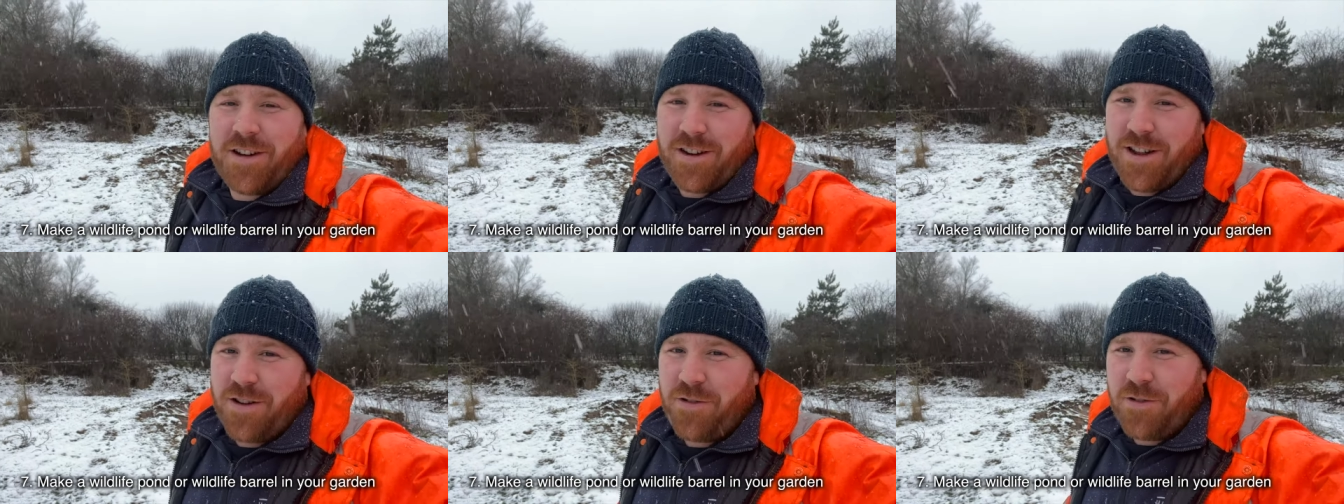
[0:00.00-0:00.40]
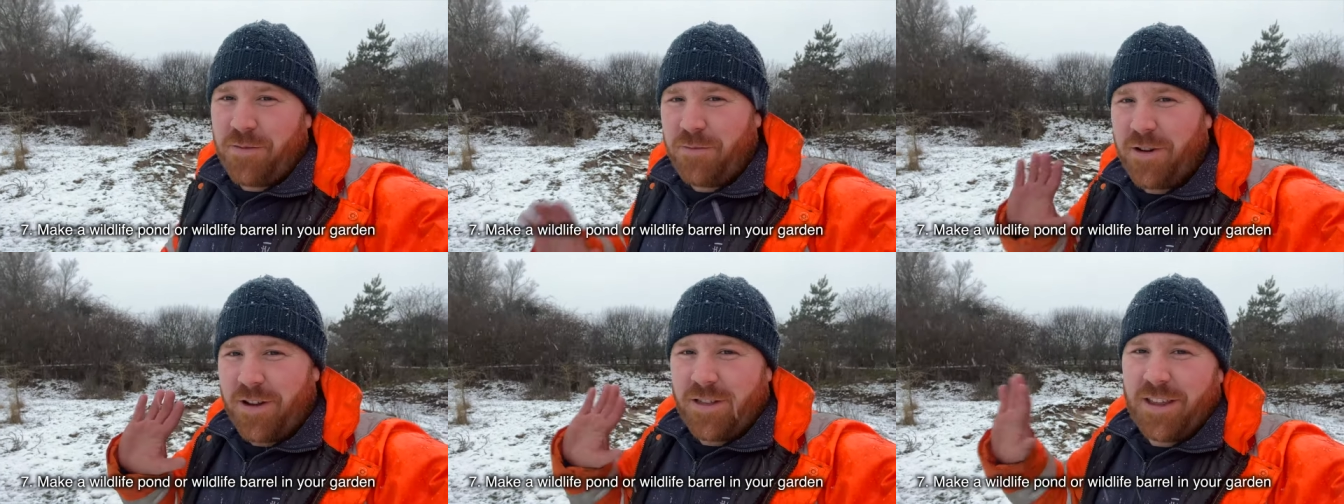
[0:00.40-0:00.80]
I know you
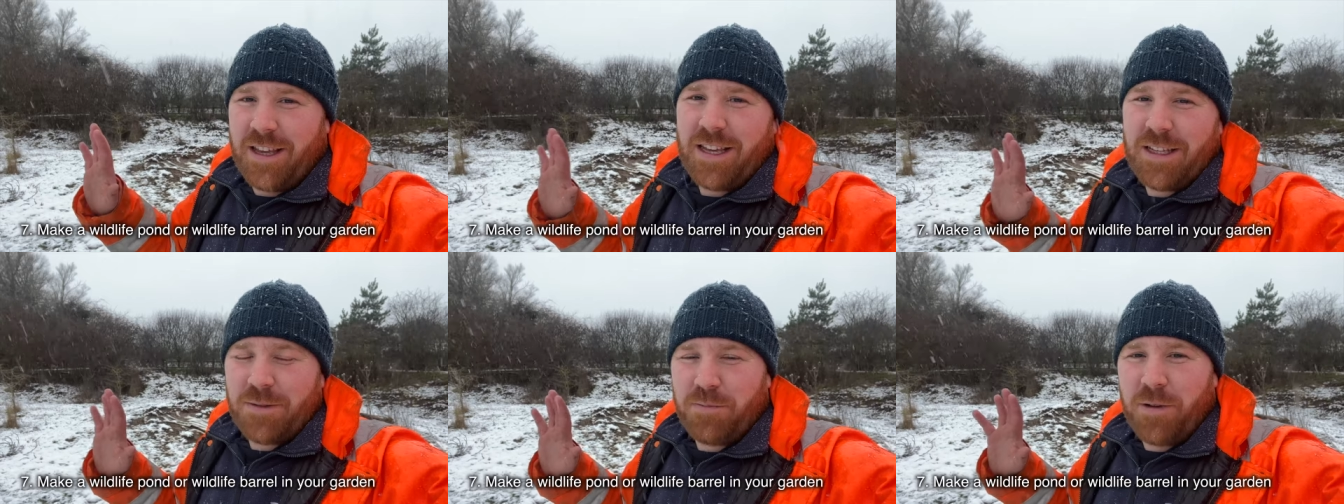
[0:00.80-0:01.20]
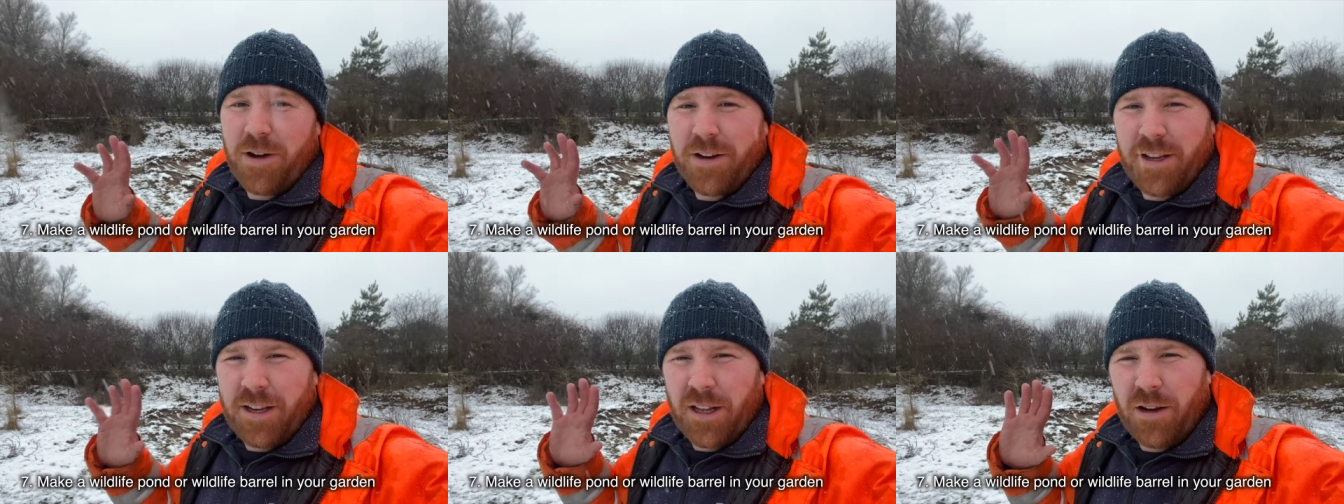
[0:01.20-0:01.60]
might think it's
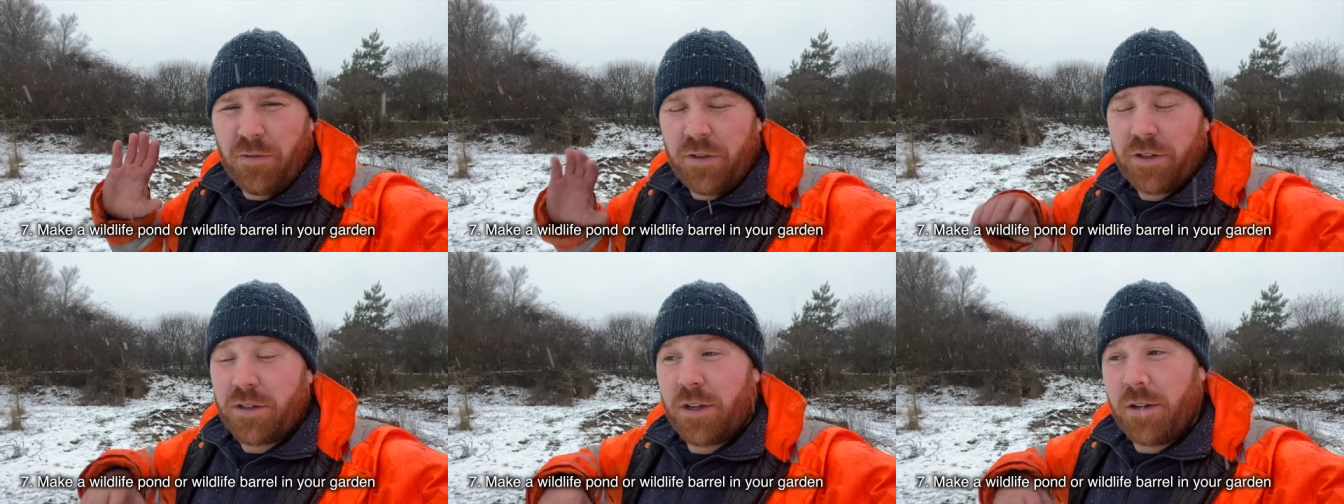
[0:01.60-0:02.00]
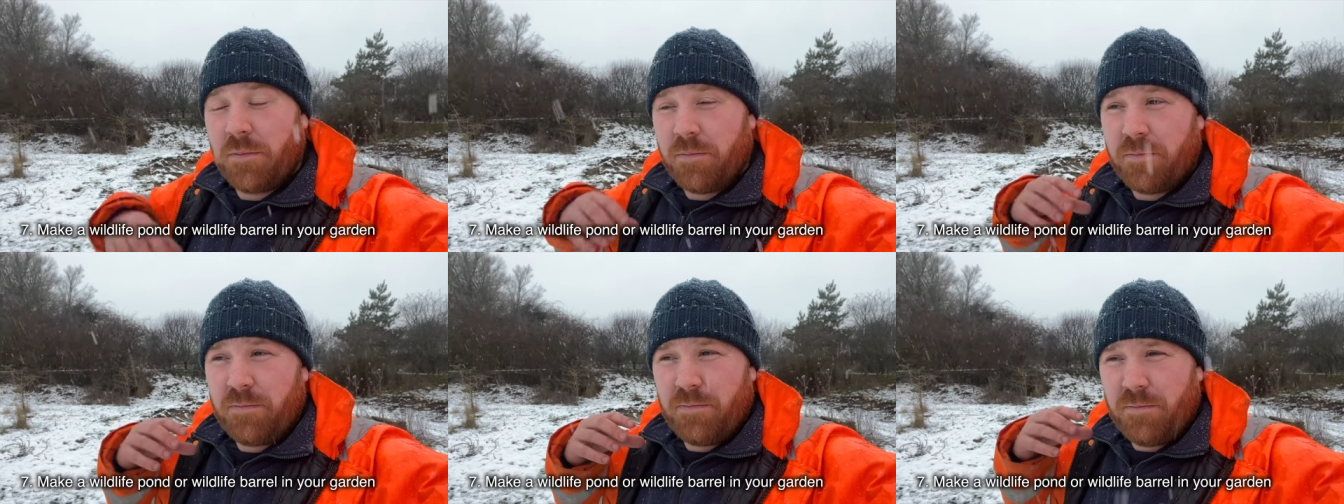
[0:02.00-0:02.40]
blindingly obvious, and